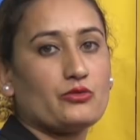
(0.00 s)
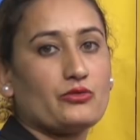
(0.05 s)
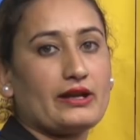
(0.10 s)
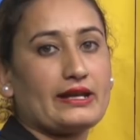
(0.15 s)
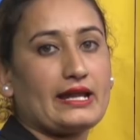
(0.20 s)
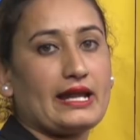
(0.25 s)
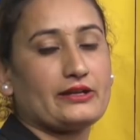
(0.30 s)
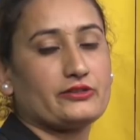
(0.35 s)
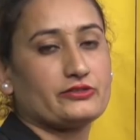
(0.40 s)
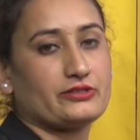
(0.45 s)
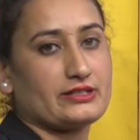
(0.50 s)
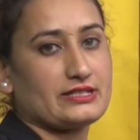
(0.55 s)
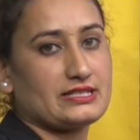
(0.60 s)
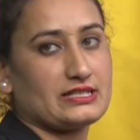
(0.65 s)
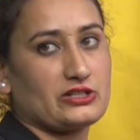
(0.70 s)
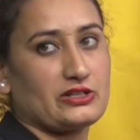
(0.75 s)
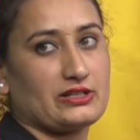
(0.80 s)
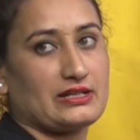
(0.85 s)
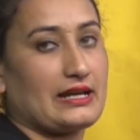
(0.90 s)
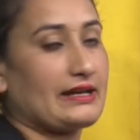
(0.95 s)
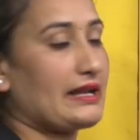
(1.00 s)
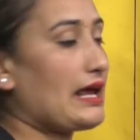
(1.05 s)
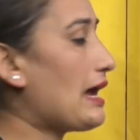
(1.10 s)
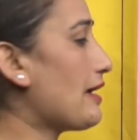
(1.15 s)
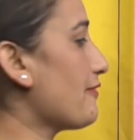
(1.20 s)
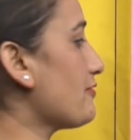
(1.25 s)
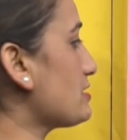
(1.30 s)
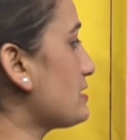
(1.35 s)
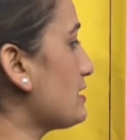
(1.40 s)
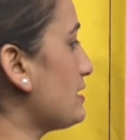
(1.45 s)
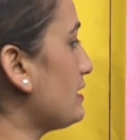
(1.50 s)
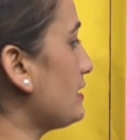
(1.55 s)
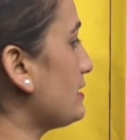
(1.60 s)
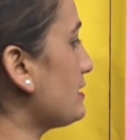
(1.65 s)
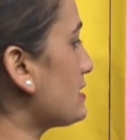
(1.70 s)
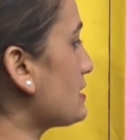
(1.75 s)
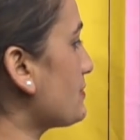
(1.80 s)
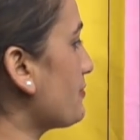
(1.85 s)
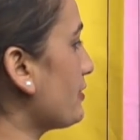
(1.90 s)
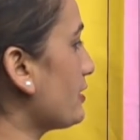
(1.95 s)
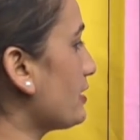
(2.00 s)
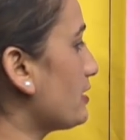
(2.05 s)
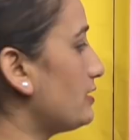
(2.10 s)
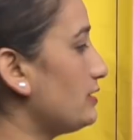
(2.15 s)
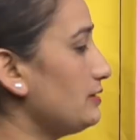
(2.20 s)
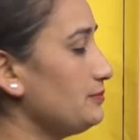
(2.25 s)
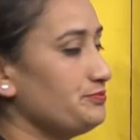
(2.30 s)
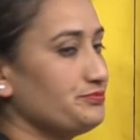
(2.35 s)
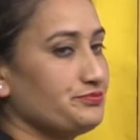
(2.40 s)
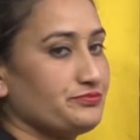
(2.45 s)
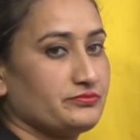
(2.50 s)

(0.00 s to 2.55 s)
one, another is straight line. Have you seen in this figure?